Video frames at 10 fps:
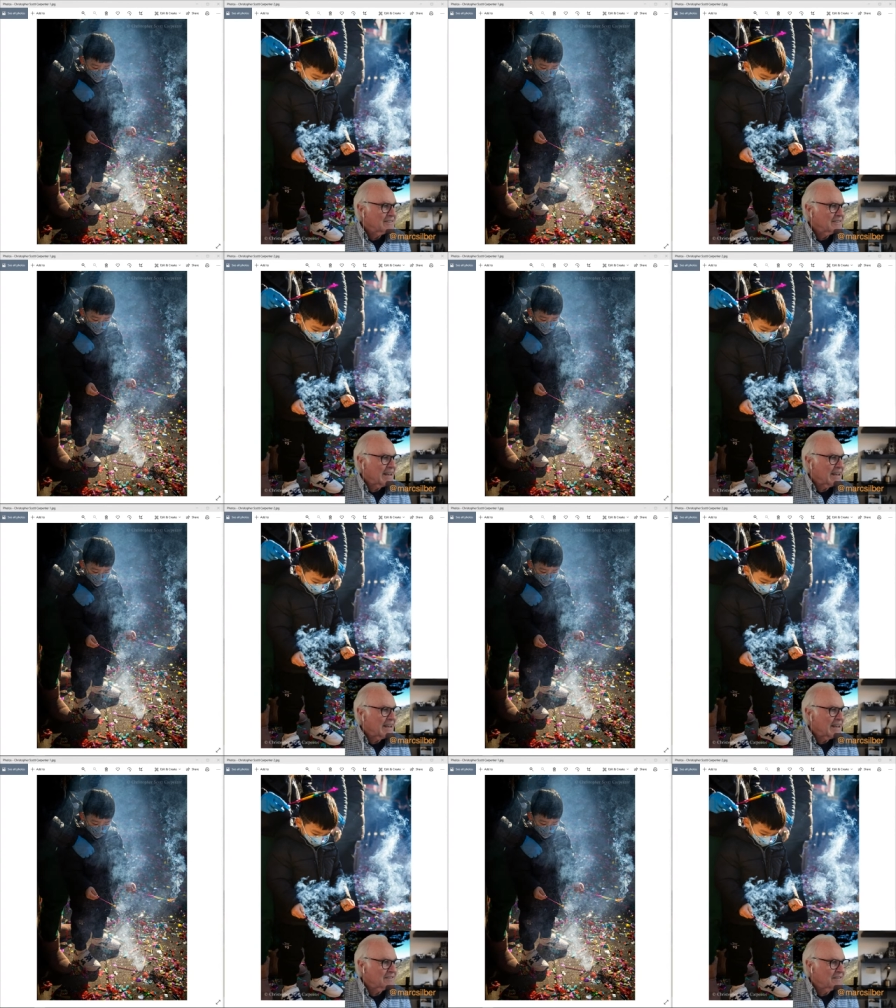
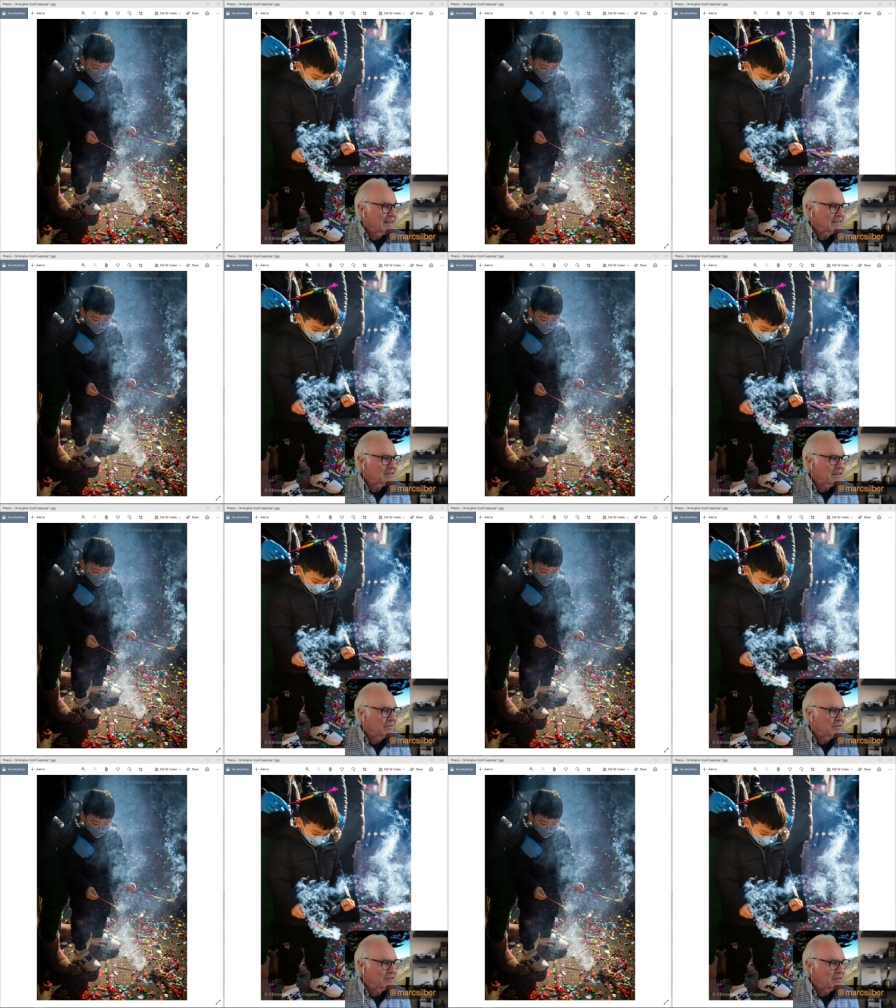That that's
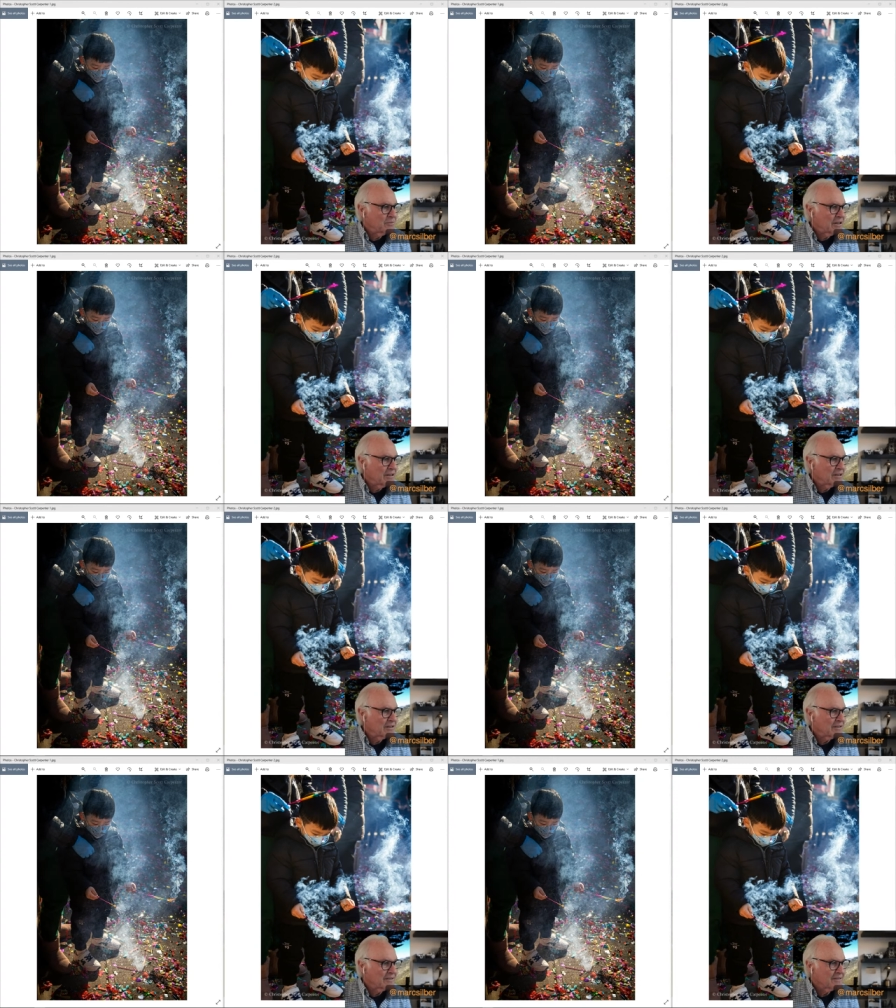definitely to me
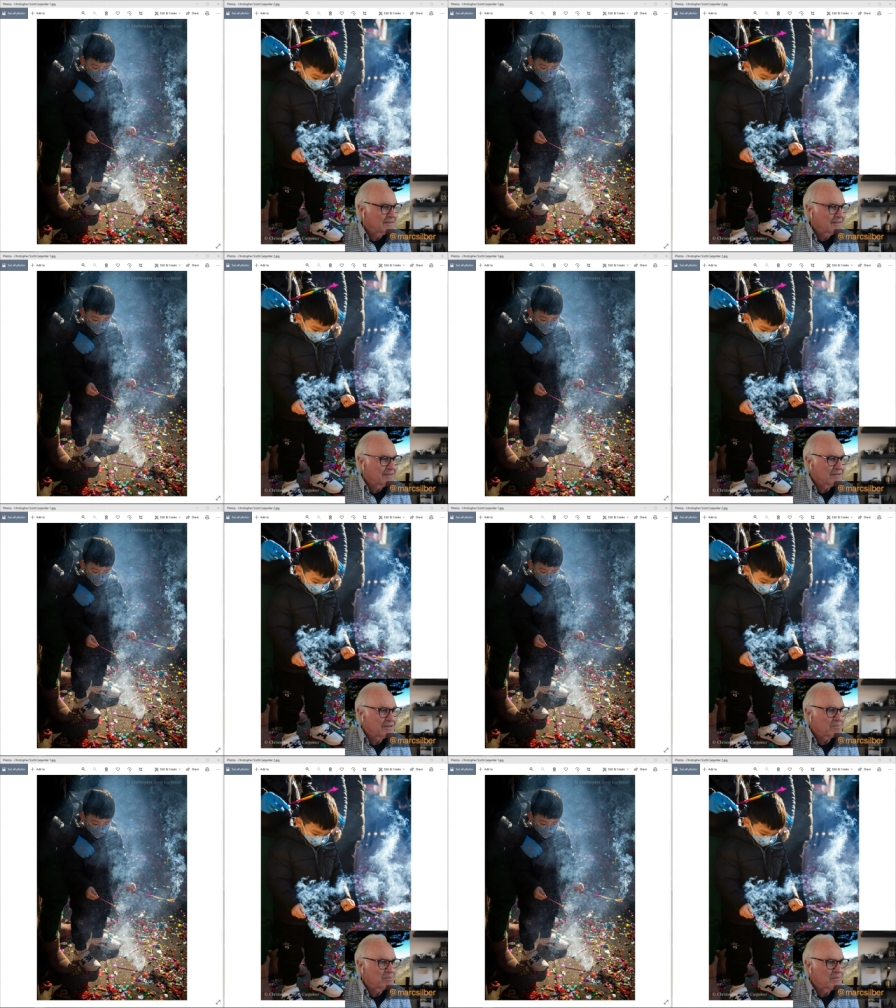the
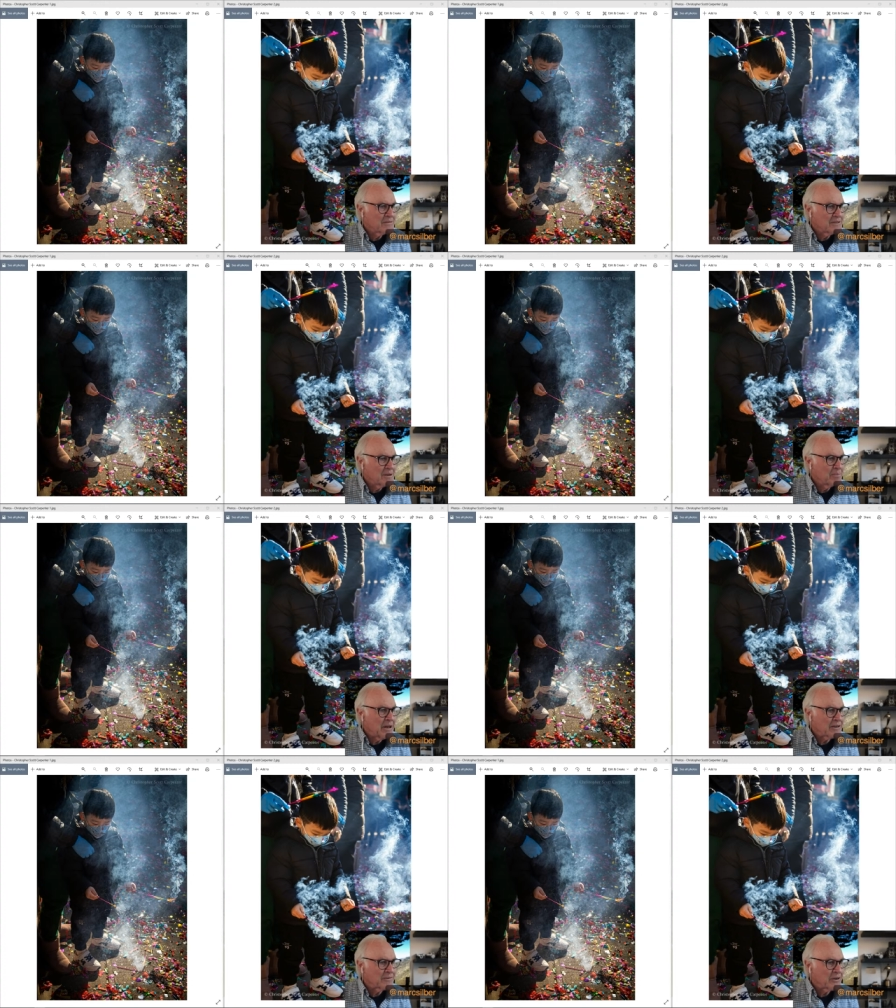the the
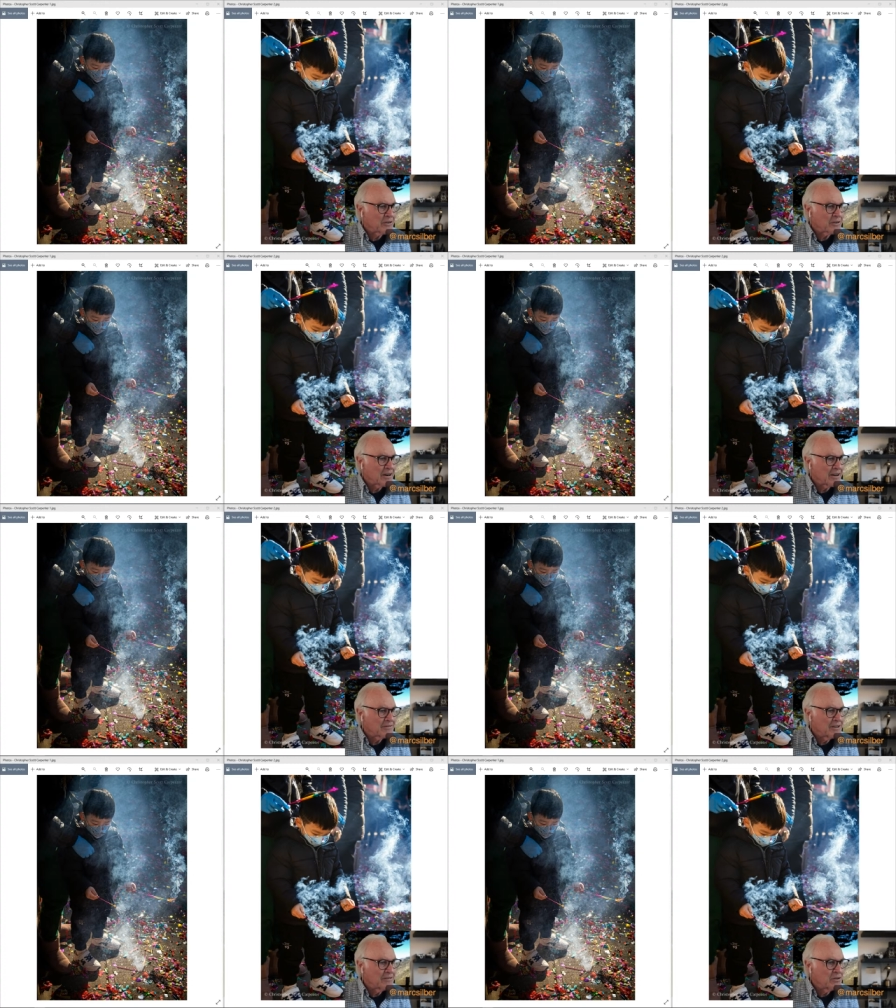better
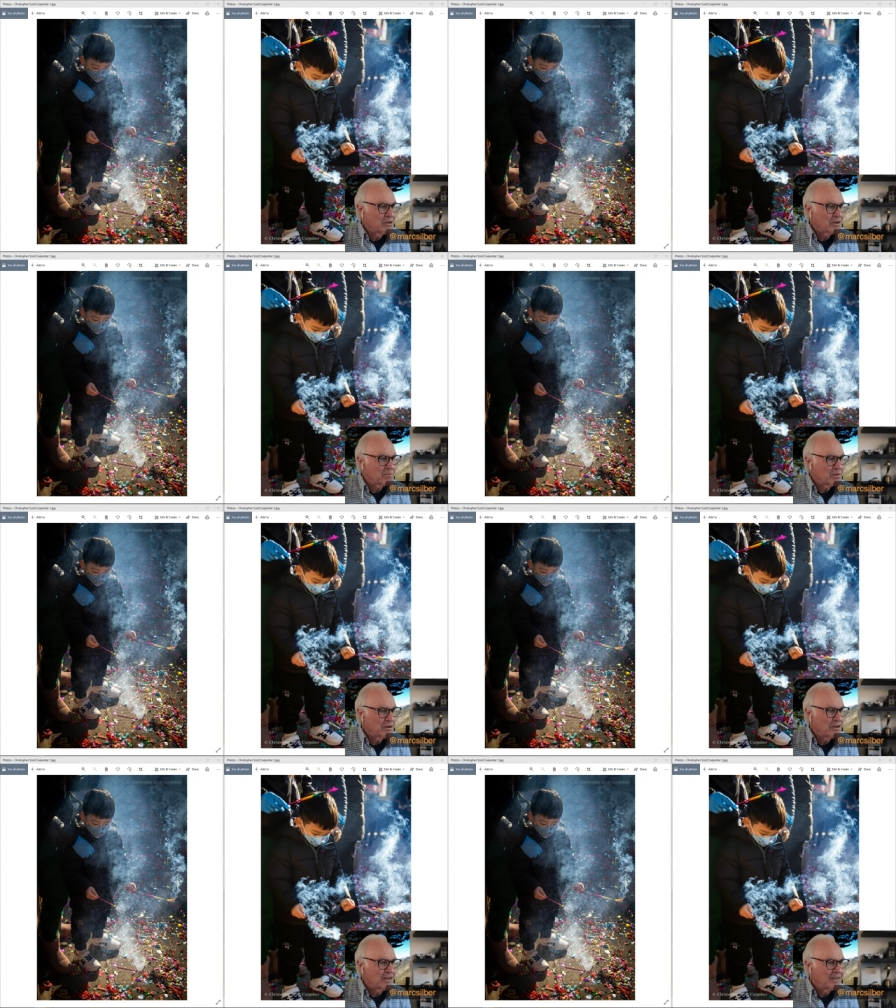photograph. If you could
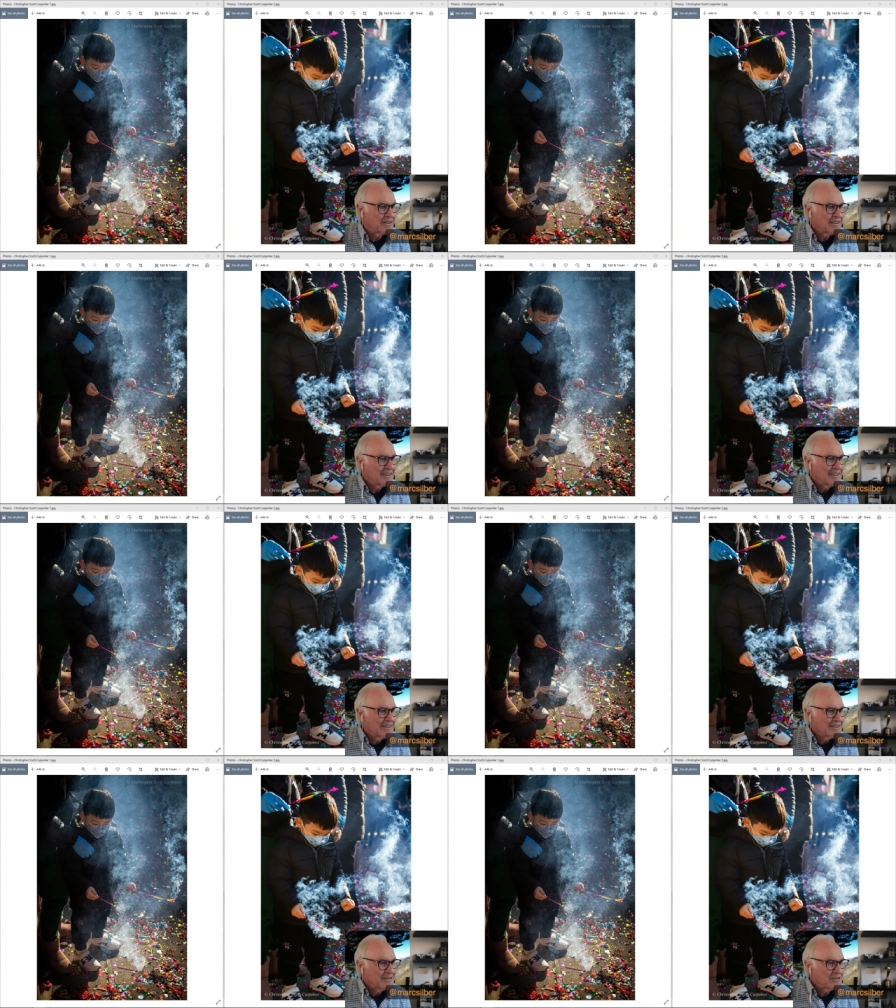pull
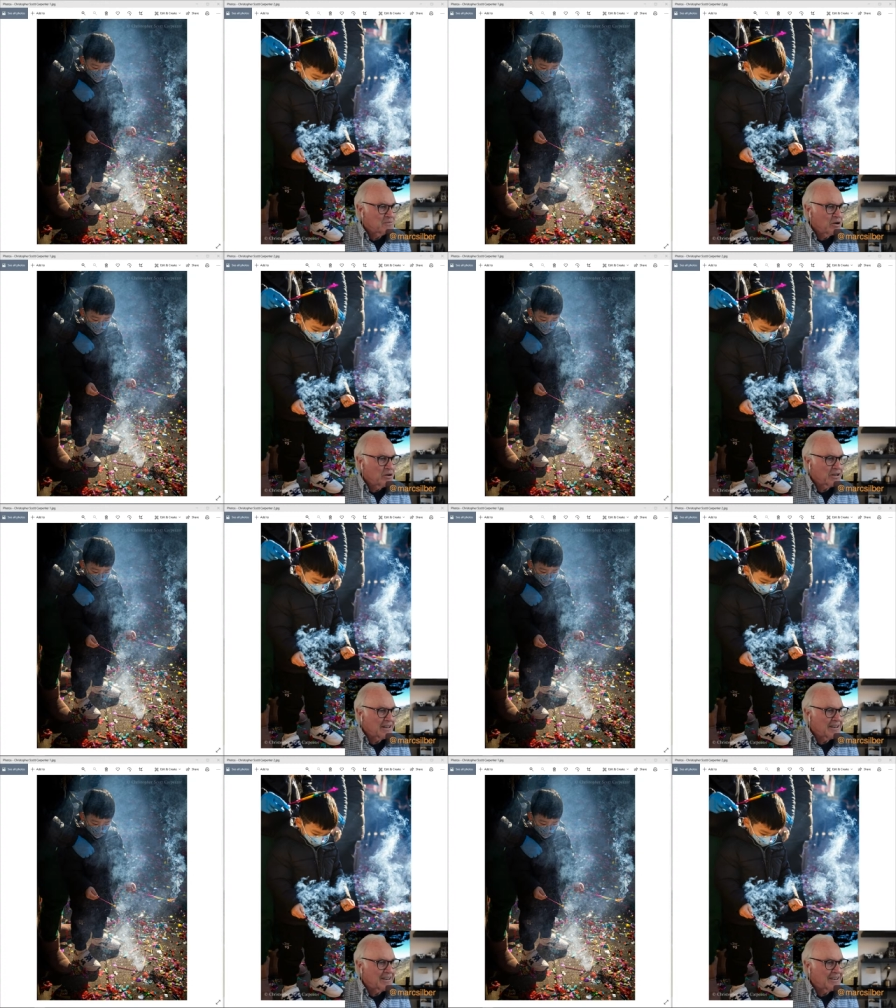
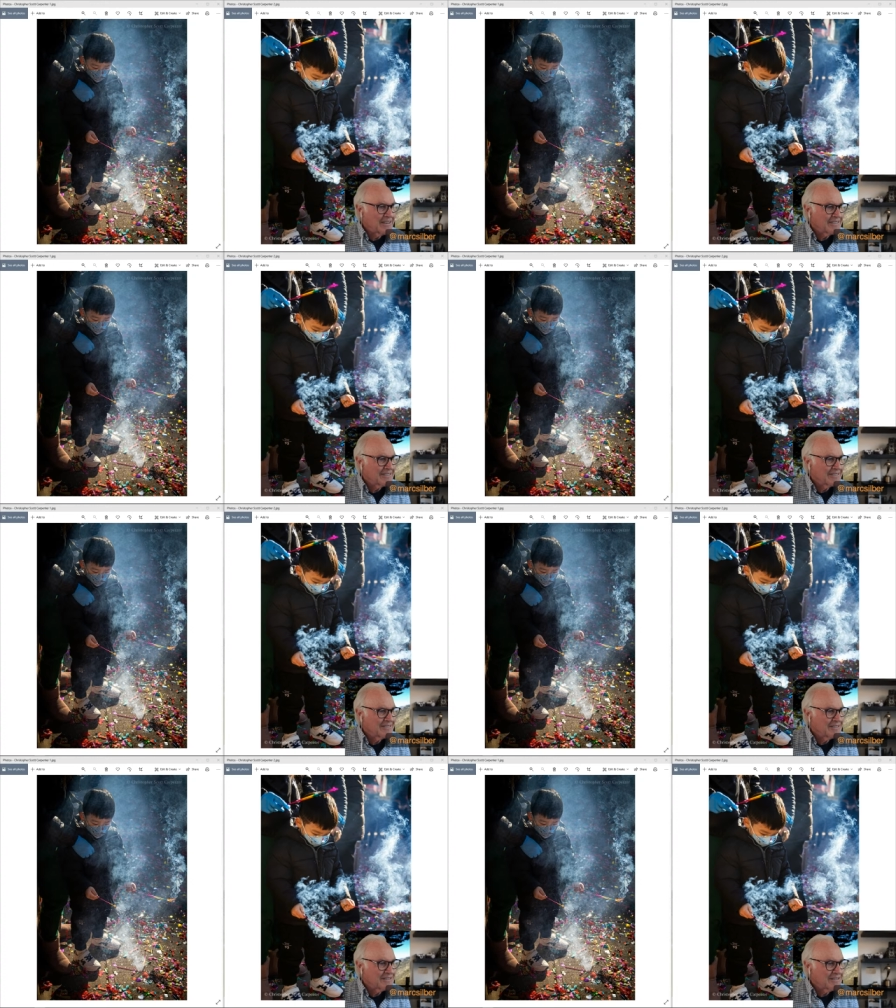smoky
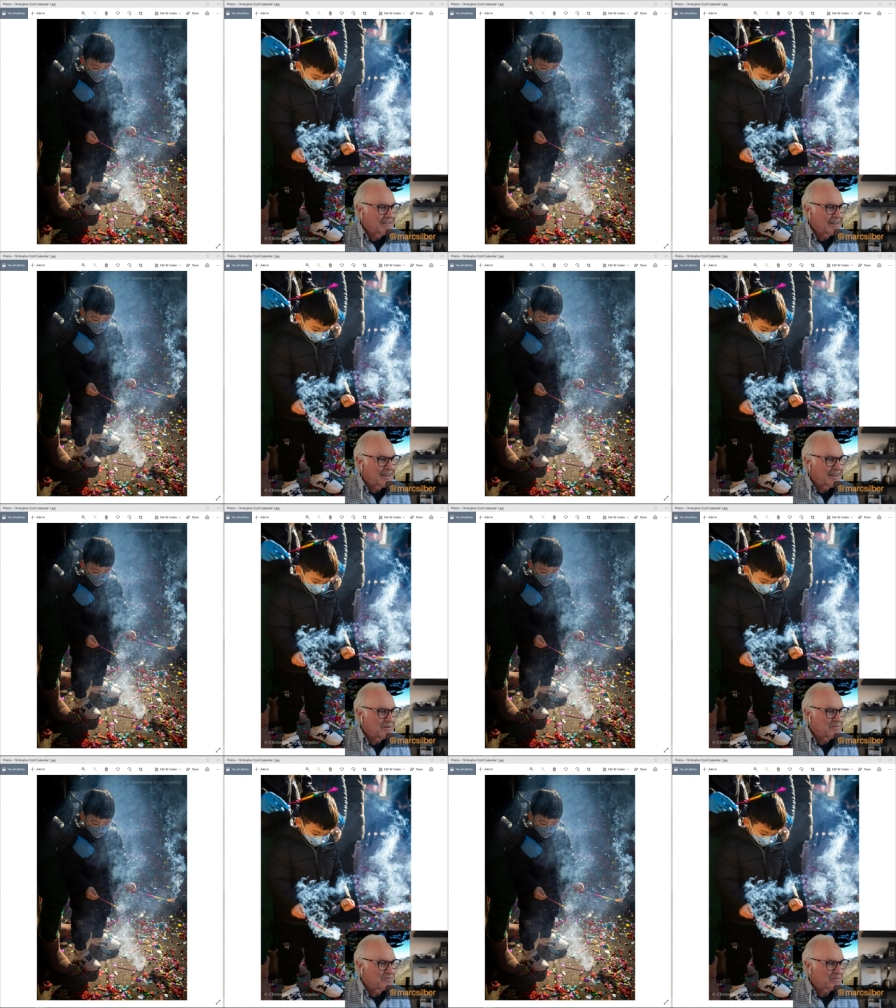
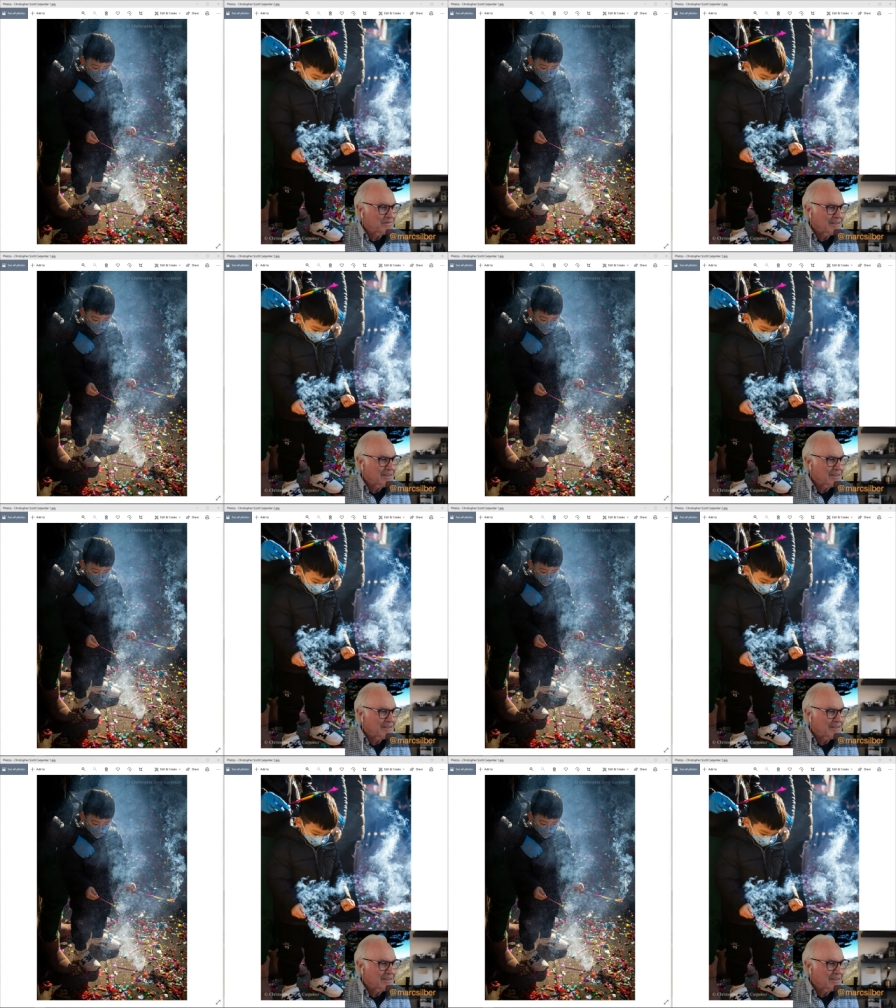um,